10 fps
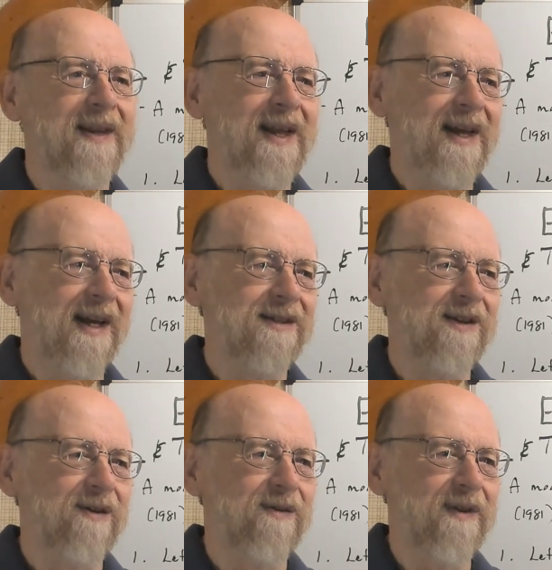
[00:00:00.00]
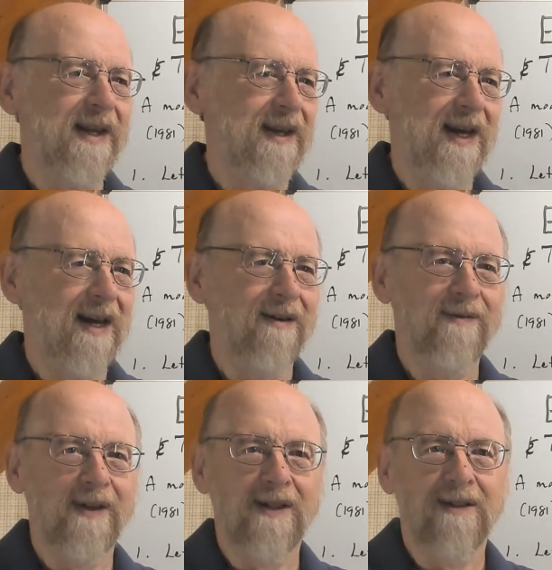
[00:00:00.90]
And so they have
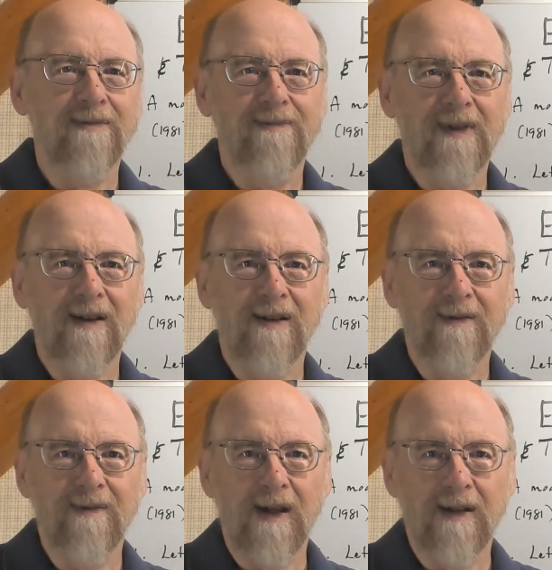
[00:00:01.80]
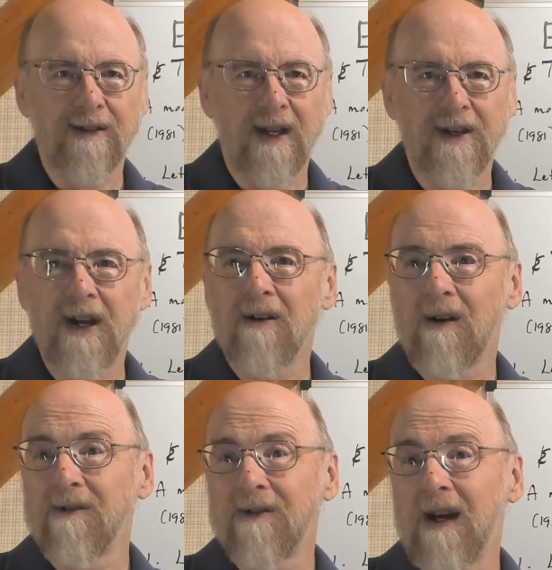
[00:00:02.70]
a
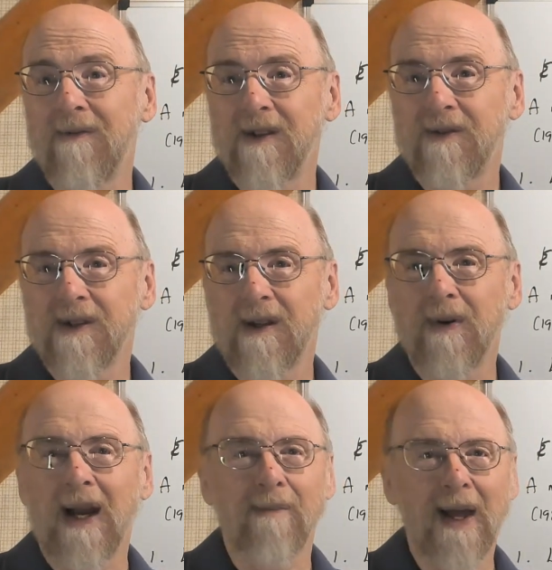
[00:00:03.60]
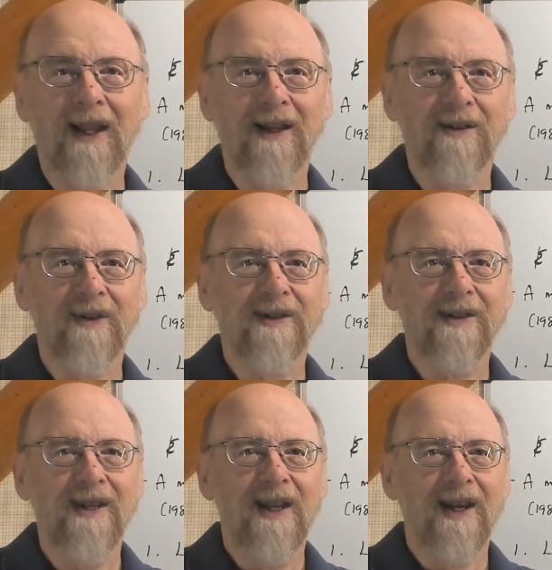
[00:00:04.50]
narrow self-interest, a pragmatic interest
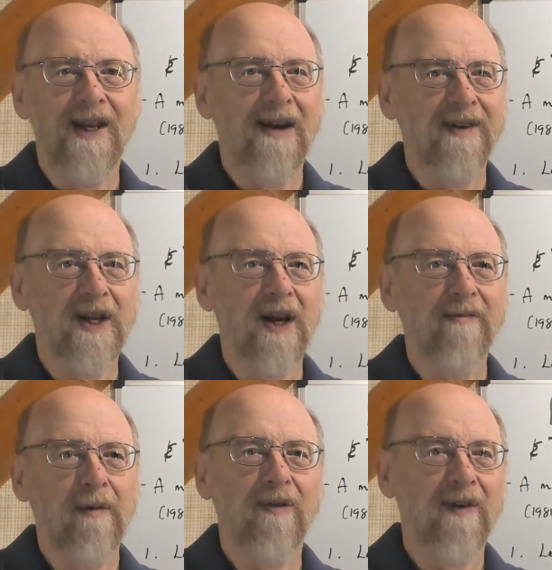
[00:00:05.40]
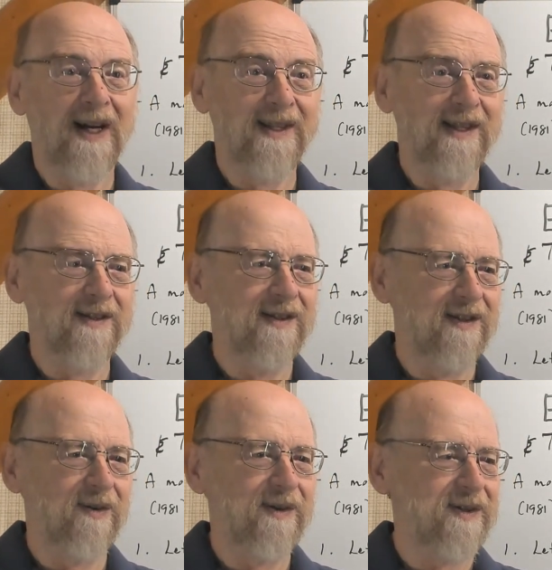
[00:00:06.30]
in having the government provide these
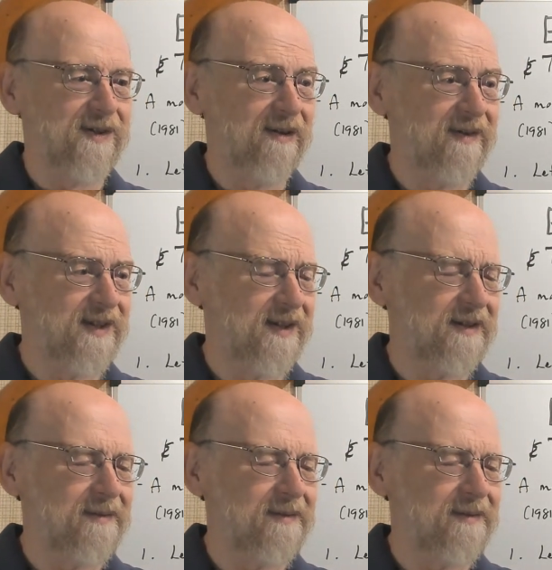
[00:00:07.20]
sorts of services.